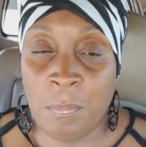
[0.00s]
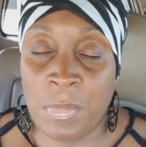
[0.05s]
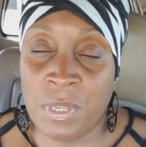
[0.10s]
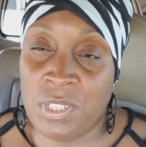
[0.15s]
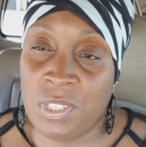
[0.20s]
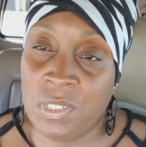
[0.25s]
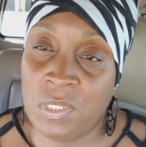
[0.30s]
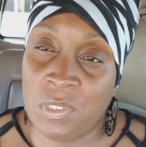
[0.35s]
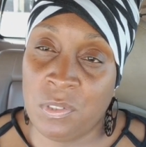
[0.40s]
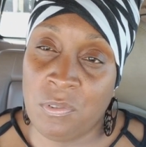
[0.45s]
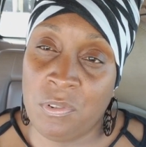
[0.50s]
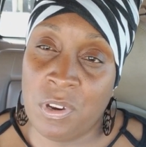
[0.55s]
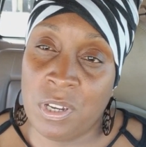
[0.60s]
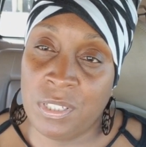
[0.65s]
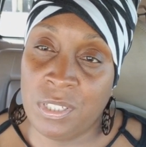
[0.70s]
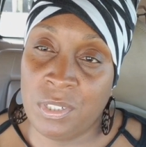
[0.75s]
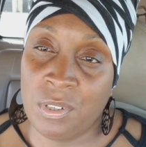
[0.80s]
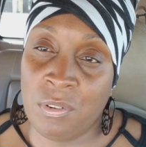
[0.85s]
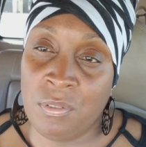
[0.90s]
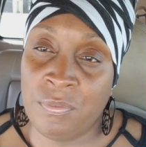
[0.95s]
But she's
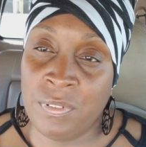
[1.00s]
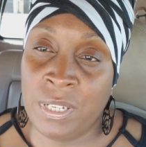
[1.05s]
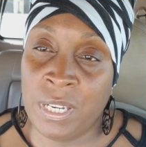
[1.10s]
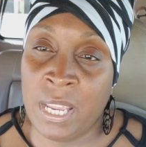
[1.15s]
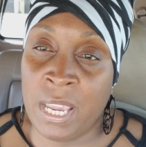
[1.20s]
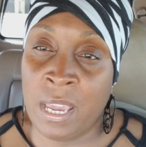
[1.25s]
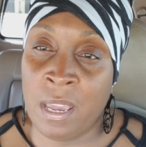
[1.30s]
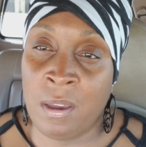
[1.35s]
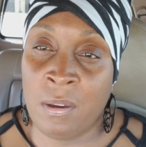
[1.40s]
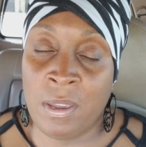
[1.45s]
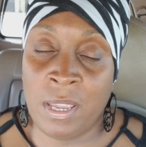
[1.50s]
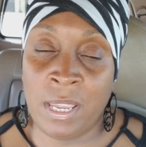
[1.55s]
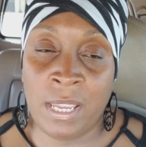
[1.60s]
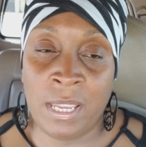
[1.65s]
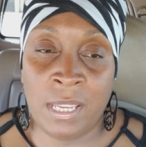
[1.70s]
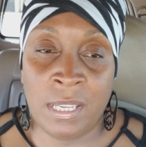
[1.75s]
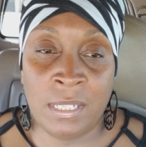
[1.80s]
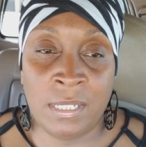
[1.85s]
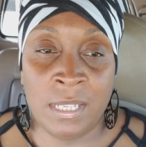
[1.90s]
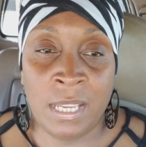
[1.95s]
crossed over now,
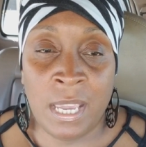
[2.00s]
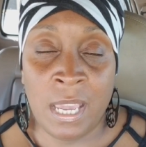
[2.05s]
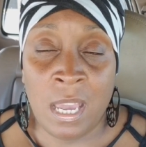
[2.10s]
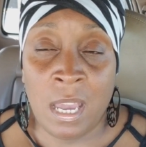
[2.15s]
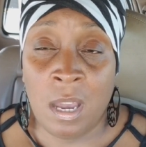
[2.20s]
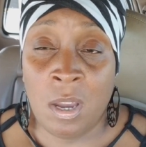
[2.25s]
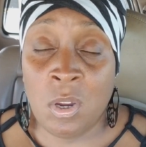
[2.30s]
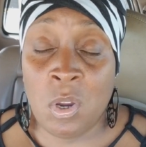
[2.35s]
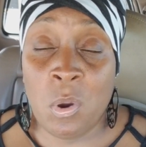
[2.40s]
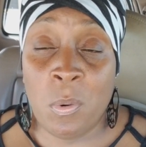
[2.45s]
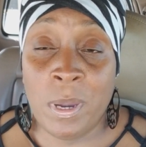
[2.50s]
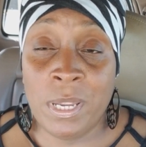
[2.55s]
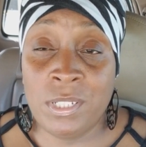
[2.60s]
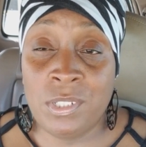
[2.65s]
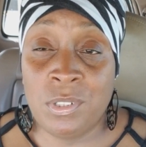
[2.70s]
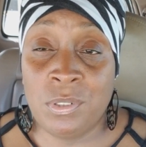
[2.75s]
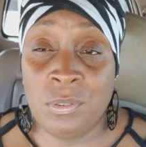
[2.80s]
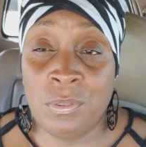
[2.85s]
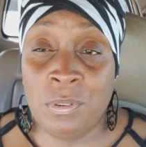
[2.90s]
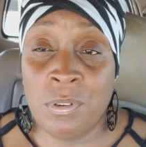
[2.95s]
and I'm
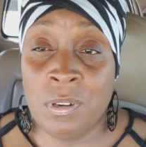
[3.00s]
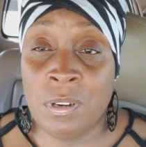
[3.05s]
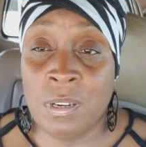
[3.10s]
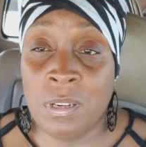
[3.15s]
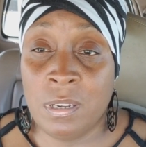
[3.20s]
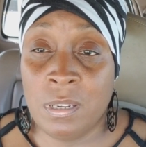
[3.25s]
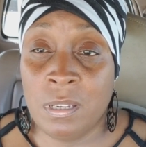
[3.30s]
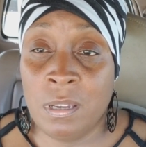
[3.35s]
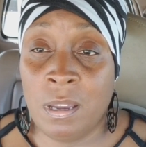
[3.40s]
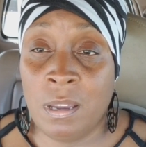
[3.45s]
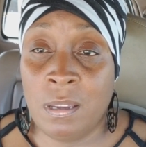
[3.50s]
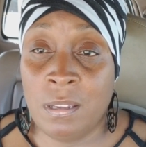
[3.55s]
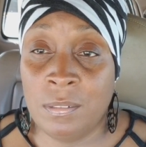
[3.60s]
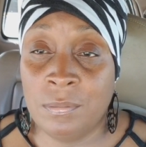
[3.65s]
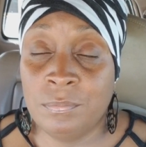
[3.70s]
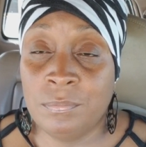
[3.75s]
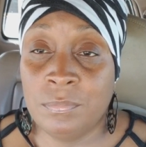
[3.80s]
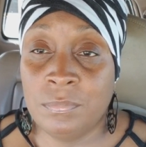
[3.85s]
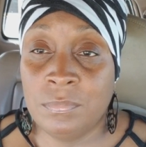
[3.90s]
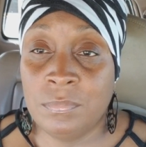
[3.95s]
quite sure
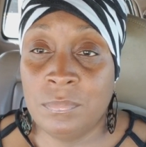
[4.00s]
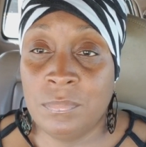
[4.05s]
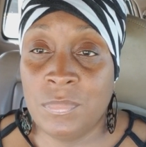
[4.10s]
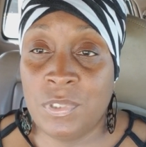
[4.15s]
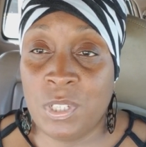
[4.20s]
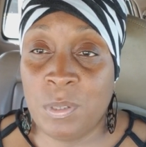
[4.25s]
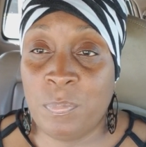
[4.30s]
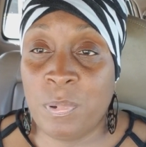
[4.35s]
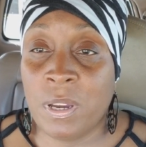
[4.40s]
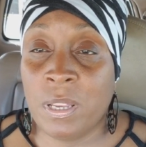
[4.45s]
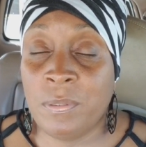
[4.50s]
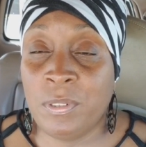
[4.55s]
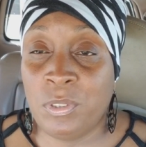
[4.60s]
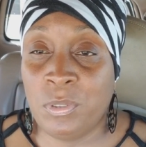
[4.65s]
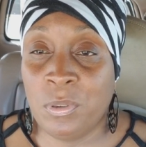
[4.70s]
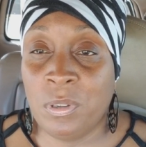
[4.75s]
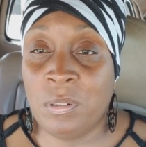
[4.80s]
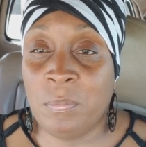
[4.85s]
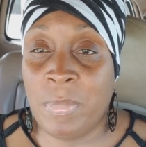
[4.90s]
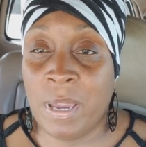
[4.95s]
uh, she probably
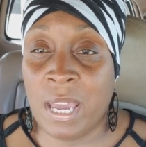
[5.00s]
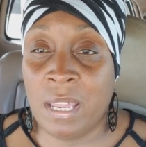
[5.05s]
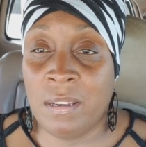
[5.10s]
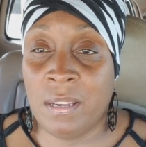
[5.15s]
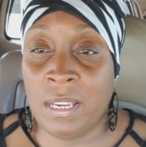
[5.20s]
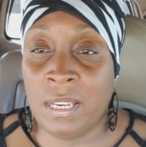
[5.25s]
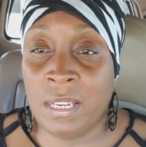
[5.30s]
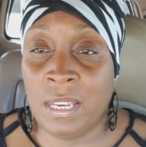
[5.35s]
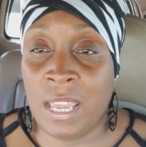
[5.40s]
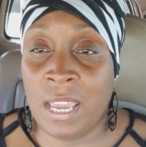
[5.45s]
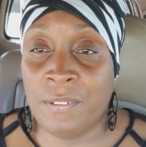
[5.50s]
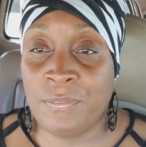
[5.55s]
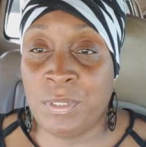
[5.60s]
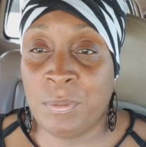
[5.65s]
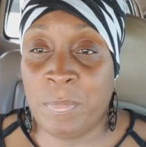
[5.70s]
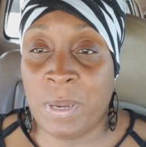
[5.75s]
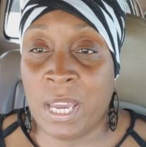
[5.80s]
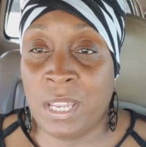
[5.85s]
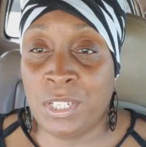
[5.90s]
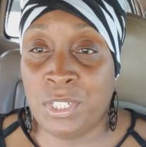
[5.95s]
thought about it and
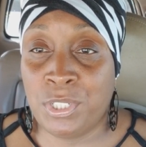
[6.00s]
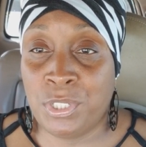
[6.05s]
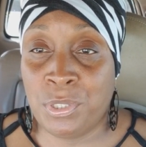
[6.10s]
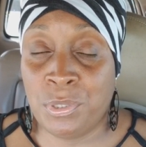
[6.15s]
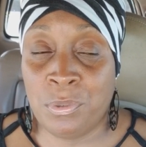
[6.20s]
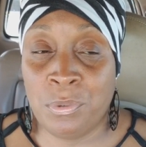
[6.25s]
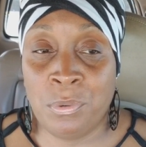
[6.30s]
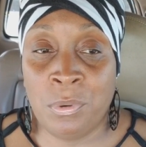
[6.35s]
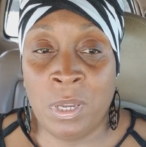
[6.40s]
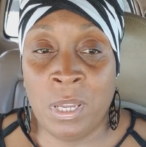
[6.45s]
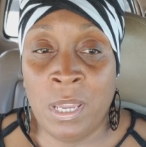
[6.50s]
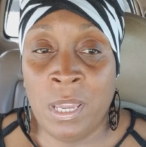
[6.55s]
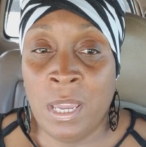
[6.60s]
laughed about it, too.